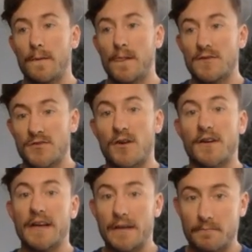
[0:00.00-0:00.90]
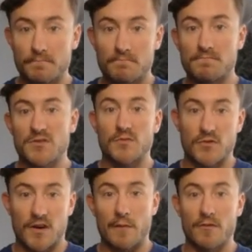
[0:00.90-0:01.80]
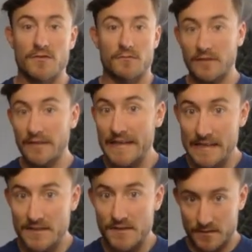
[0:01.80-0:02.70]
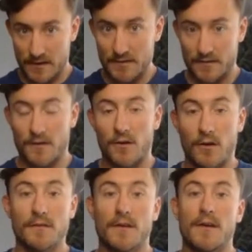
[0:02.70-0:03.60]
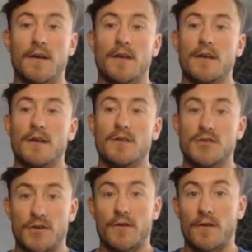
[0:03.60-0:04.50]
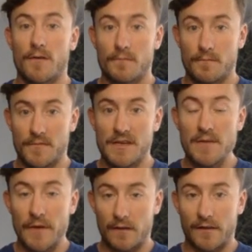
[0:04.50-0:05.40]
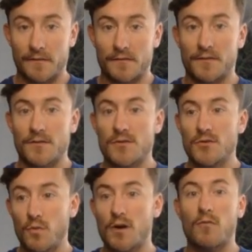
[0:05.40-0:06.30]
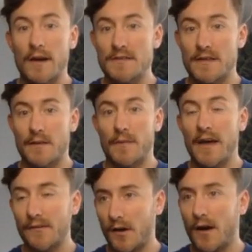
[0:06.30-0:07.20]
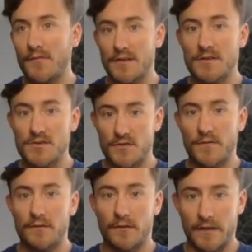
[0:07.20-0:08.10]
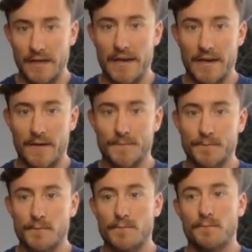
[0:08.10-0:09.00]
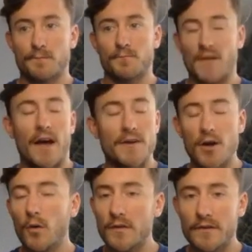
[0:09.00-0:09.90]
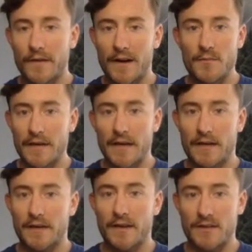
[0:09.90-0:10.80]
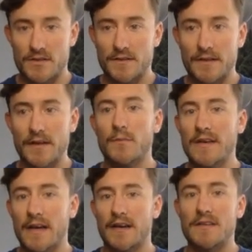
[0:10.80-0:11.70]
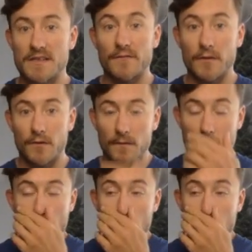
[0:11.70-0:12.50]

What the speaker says: start getting subscribers or leads, as they're called, to your email list, you want to write to them as often as you physically can. I know in the very beginning, it's going to be kind of difficult